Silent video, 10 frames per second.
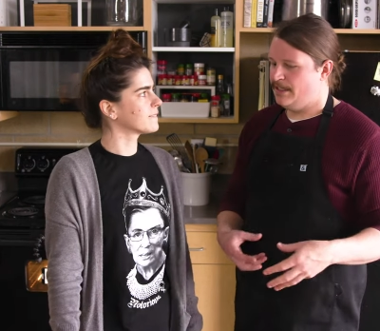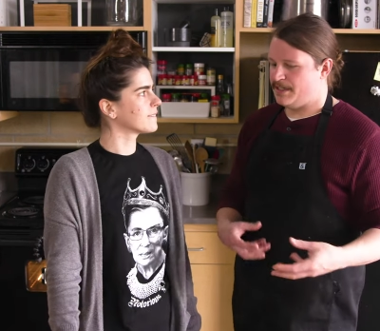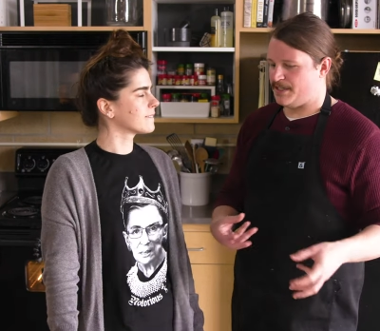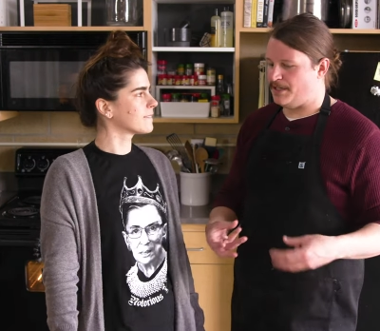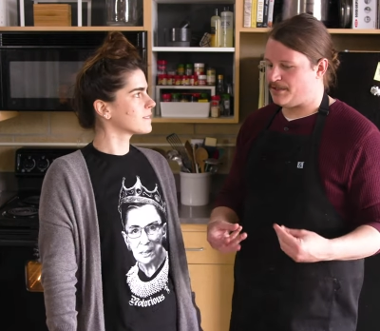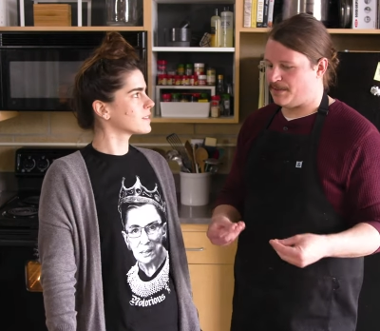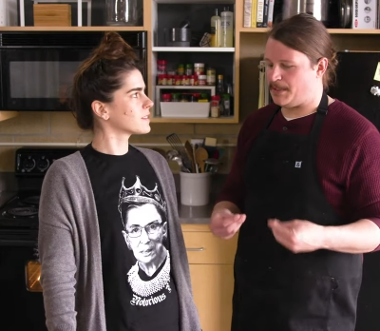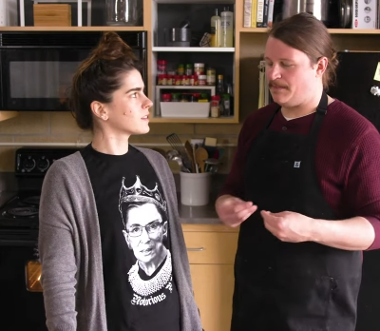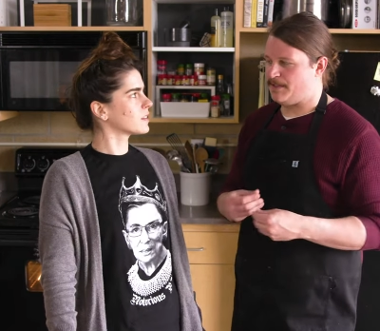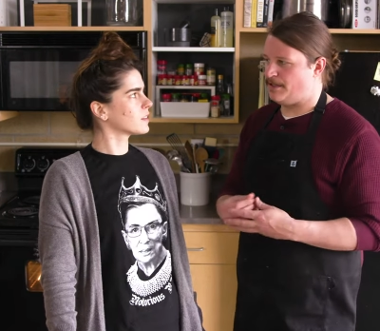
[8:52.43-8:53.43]
Speaker 1: because I know
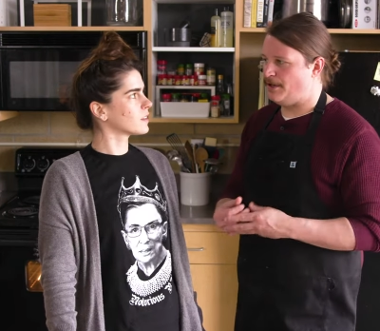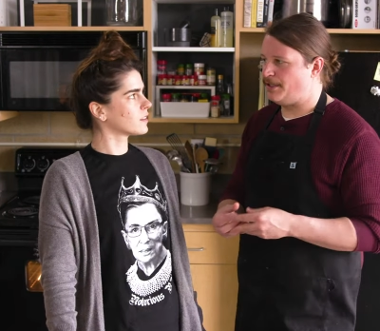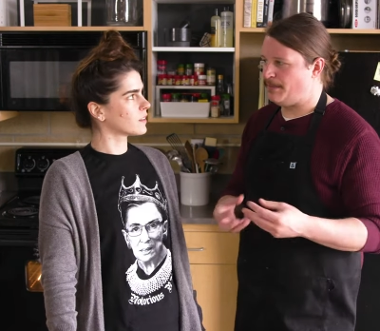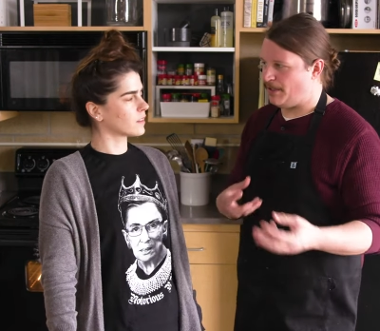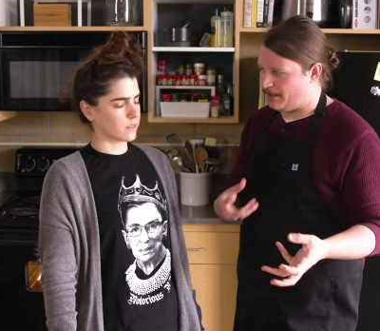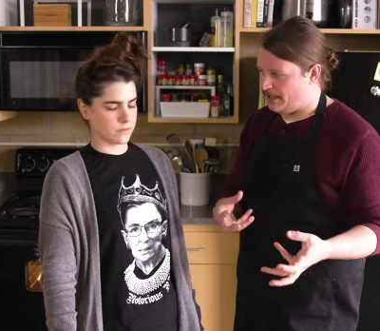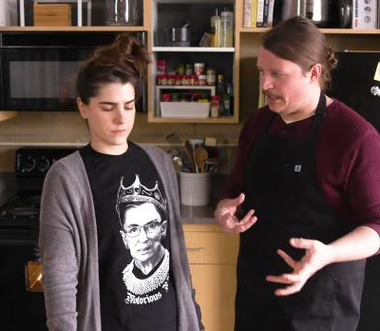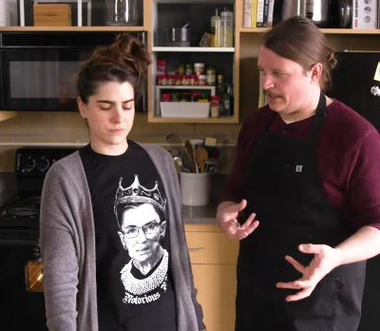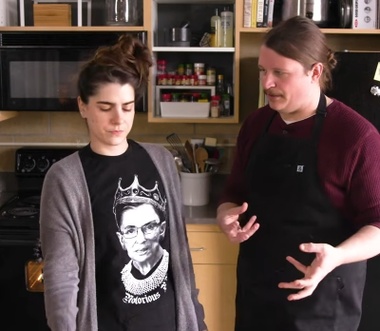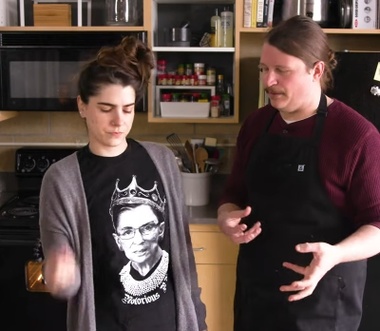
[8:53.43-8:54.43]
sometimes the dough can be hard to
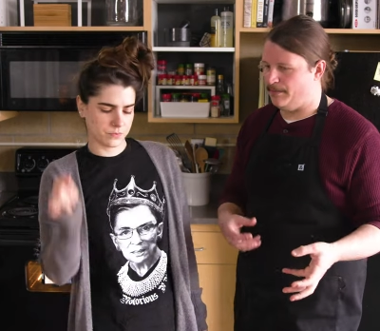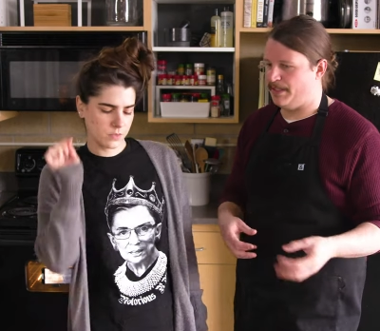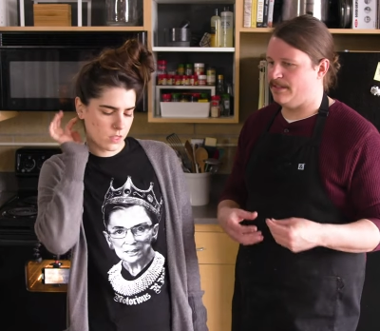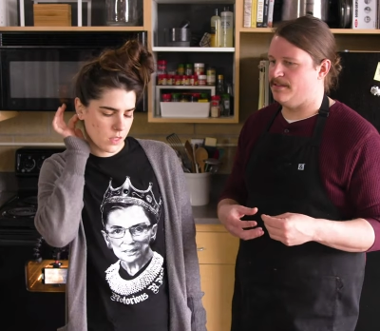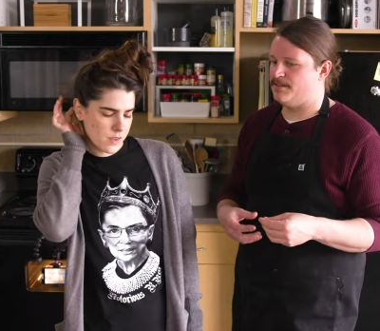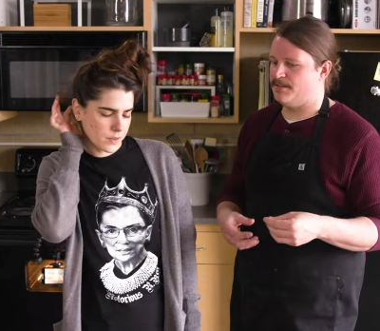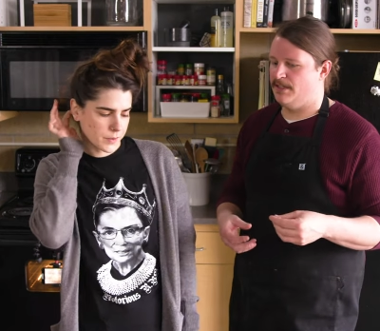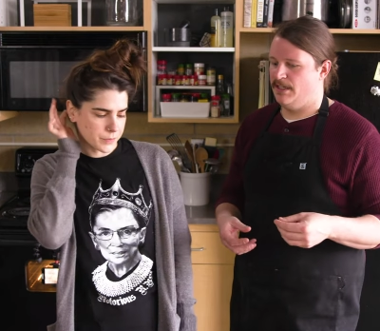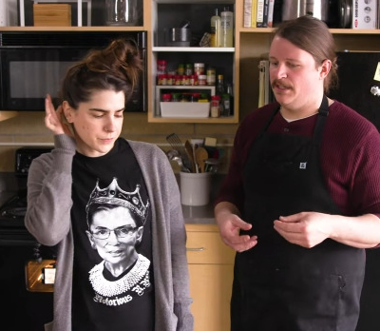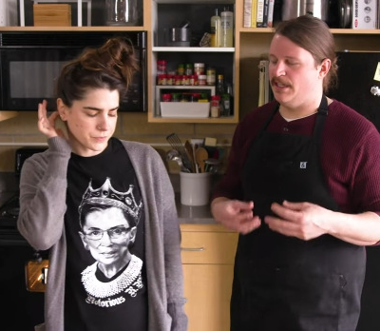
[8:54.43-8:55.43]
handle because
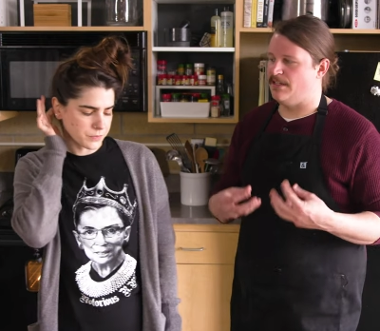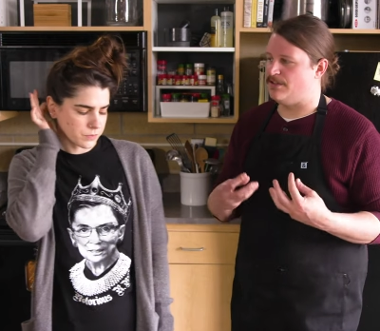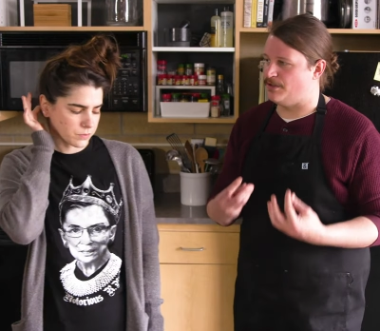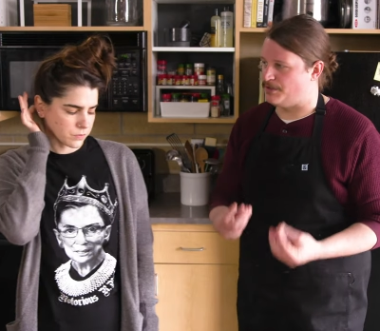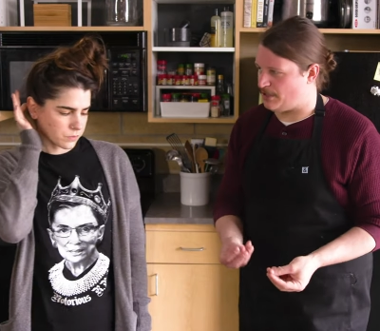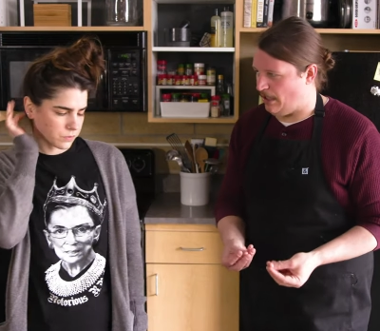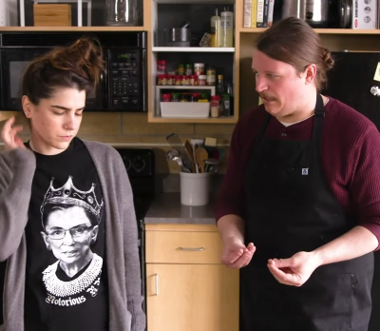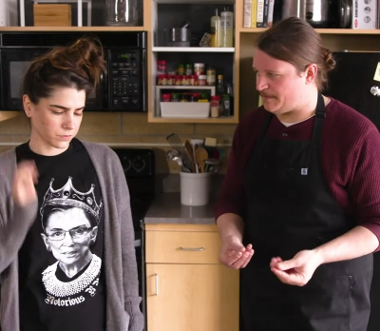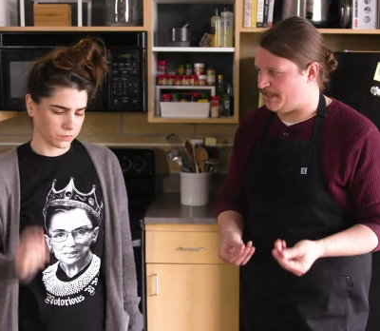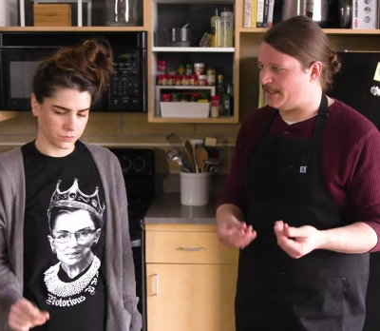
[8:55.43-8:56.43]
it's so
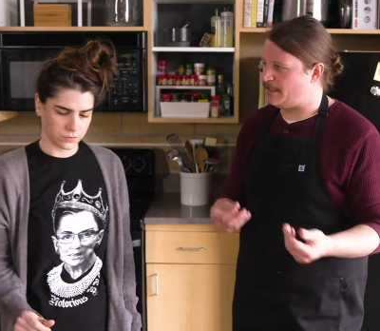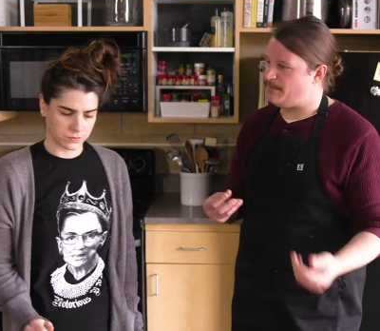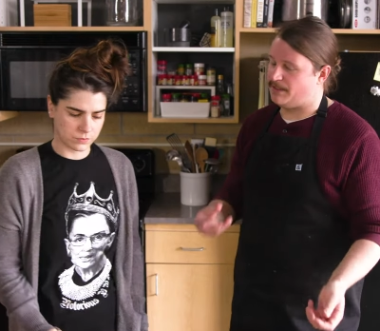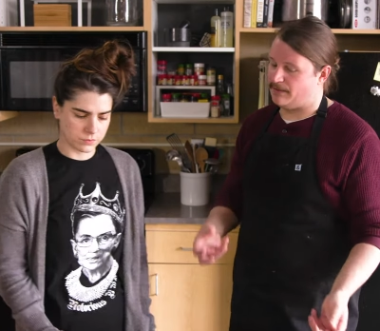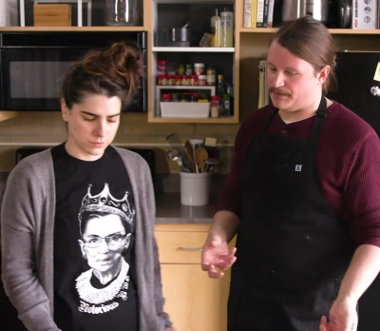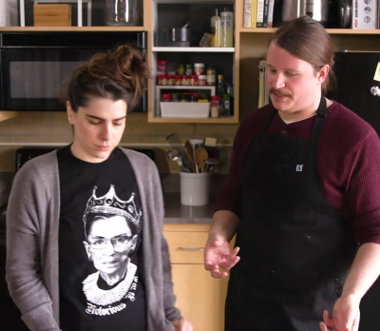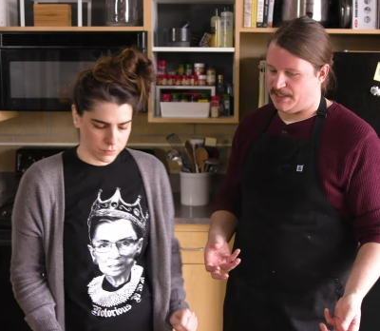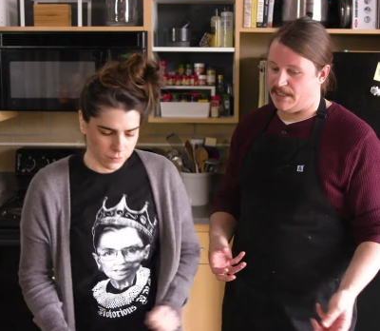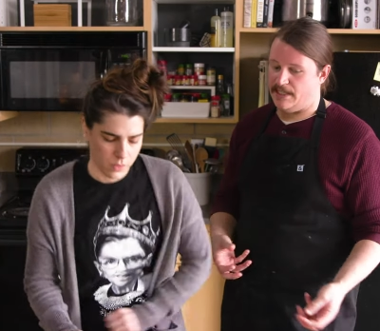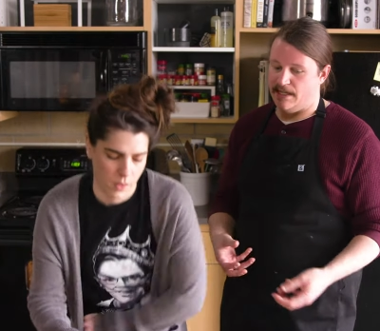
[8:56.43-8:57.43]
soft and it can be a little sticky